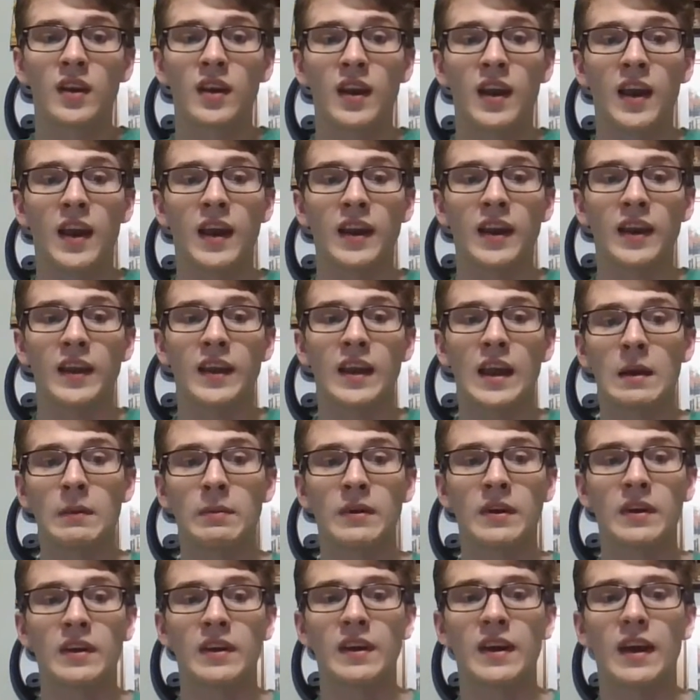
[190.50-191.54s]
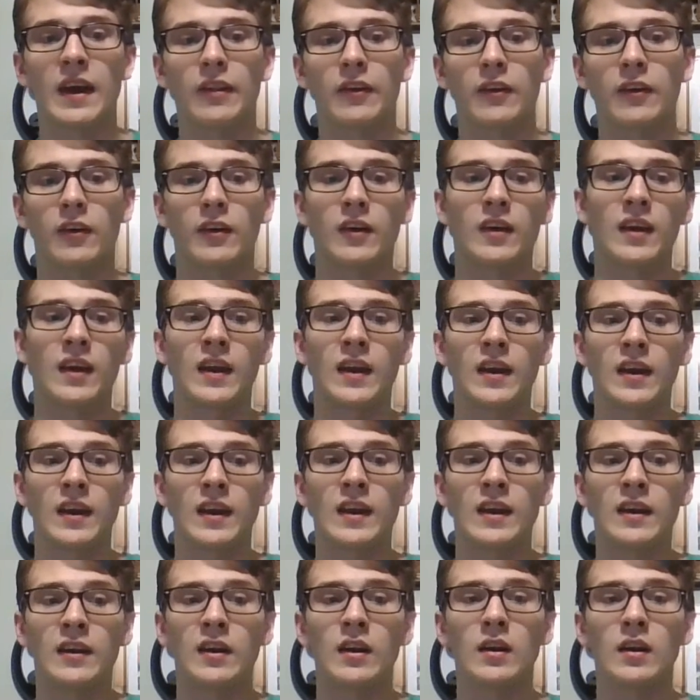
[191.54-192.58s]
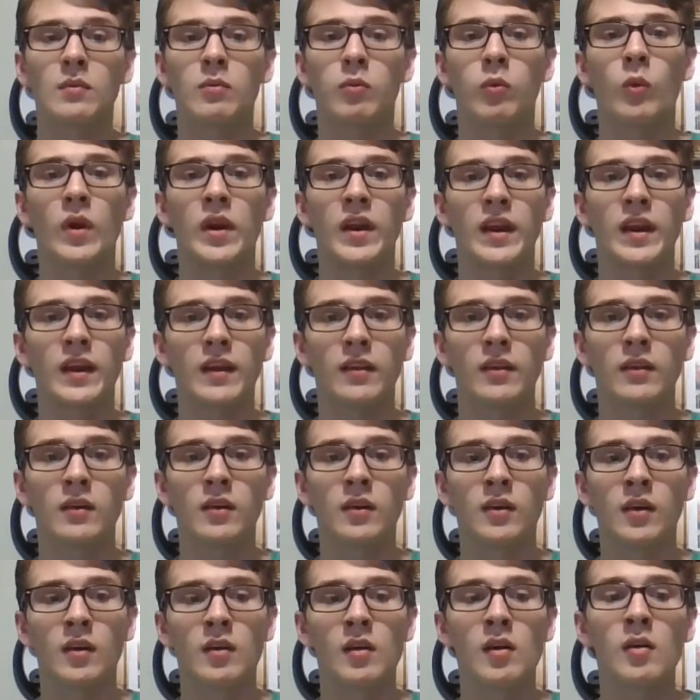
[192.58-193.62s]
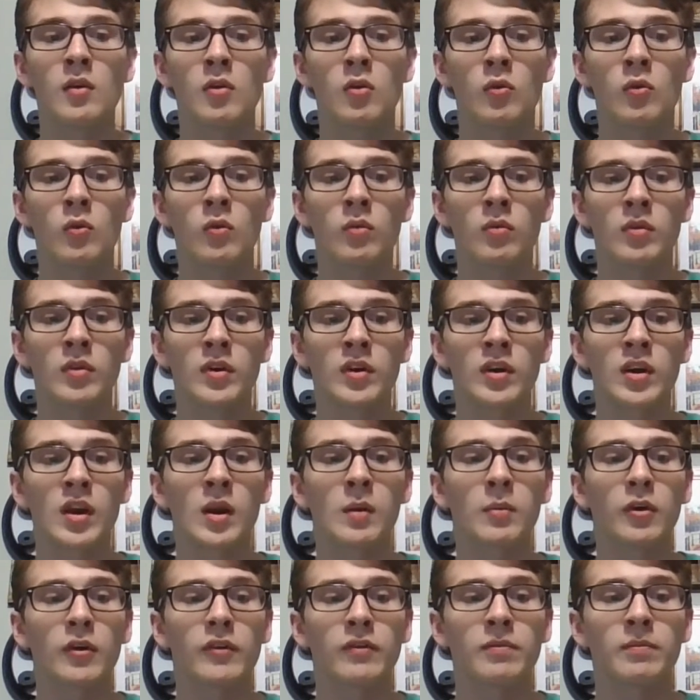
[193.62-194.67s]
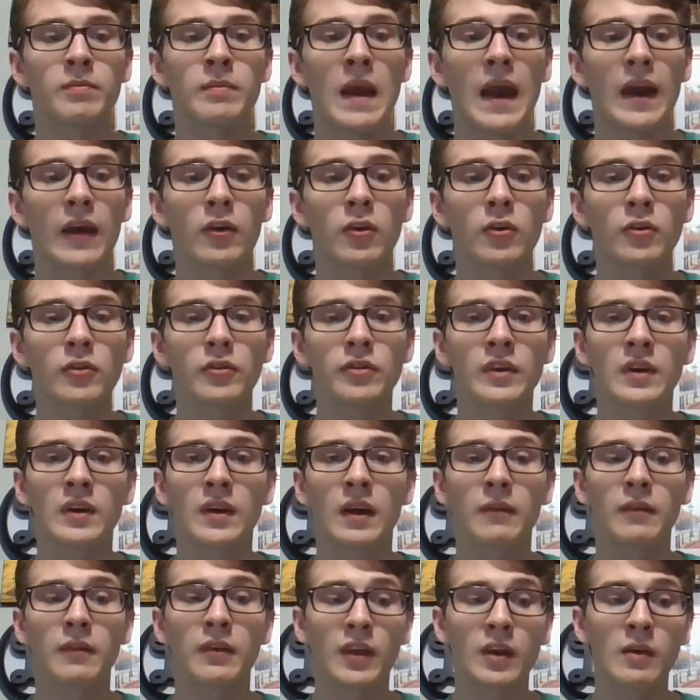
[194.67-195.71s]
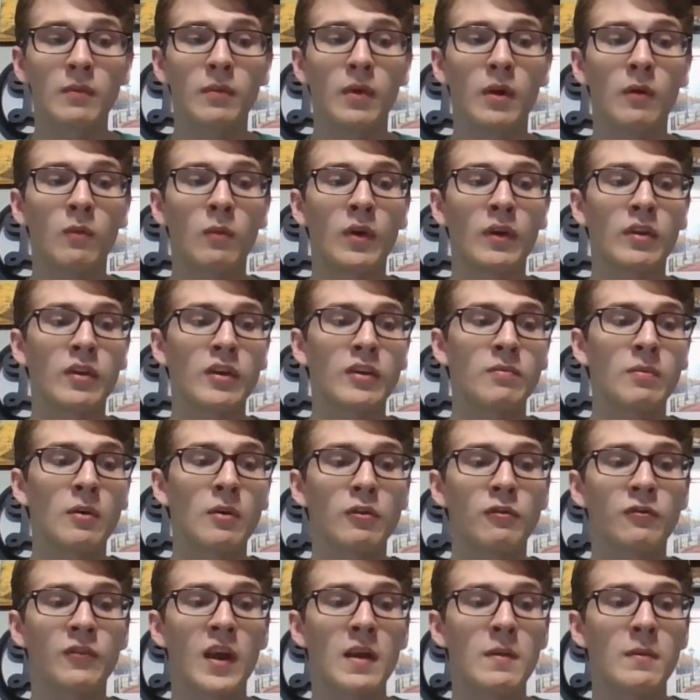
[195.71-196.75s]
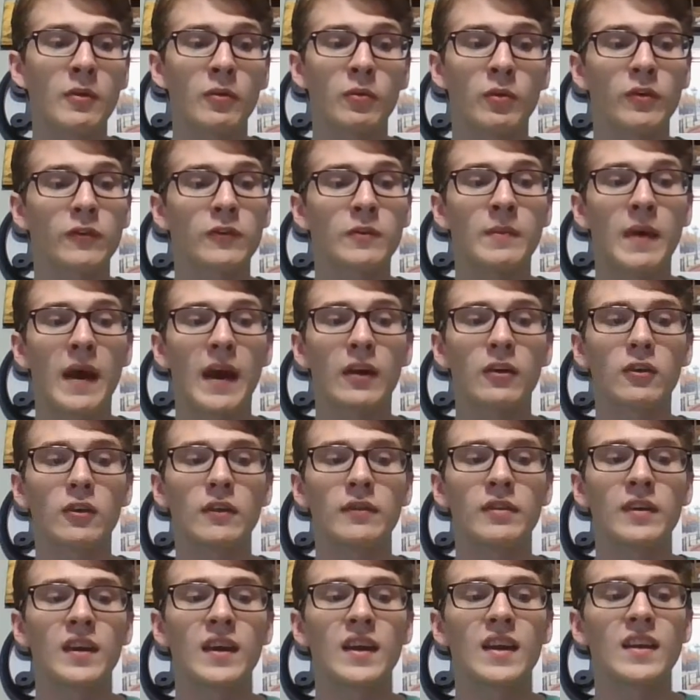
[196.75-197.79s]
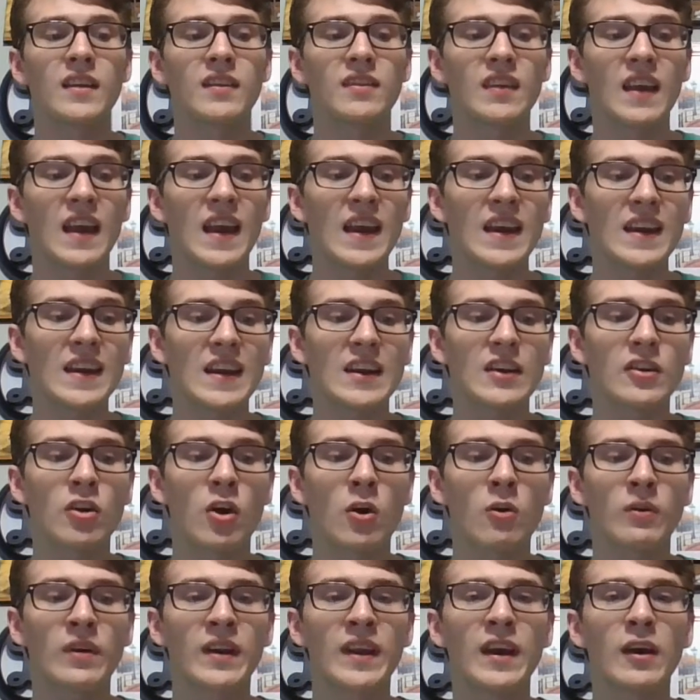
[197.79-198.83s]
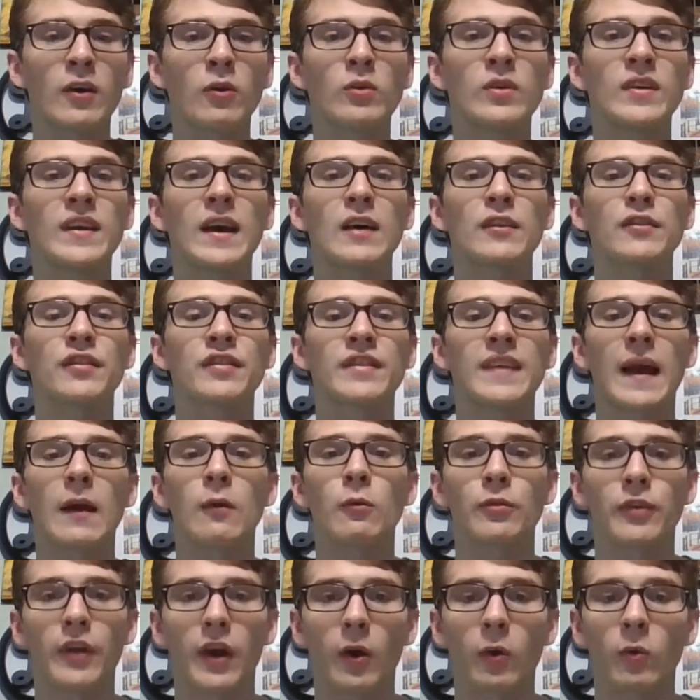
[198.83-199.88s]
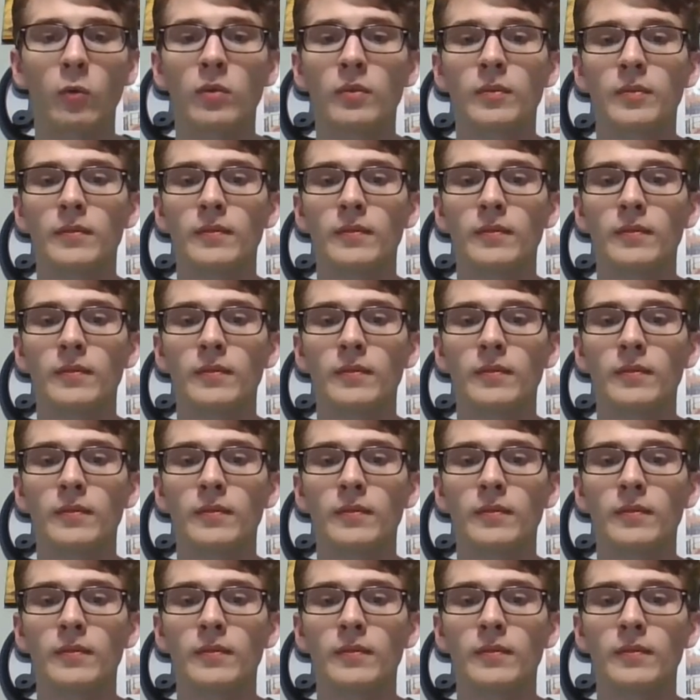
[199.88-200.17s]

and he kept it together. And he ended up winning a number of battles and everything, but one of his most famous was the Battle of San Antonio del Salto.